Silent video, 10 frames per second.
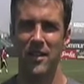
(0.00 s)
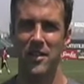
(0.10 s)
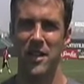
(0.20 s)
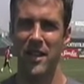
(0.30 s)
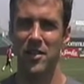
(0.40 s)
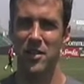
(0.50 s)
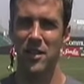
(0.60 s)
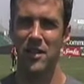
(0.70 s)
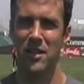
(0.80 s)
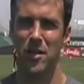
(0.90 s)
These Kansas
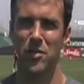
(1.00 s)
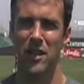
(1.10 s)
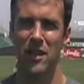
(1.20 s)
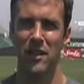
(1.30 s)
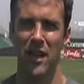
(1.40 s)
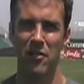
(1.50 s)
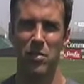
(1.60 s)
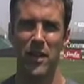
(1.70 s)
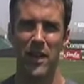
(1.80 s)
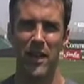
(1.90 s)
City teams that I've
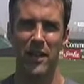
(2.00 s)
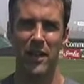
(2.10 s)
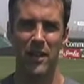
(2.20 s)
played on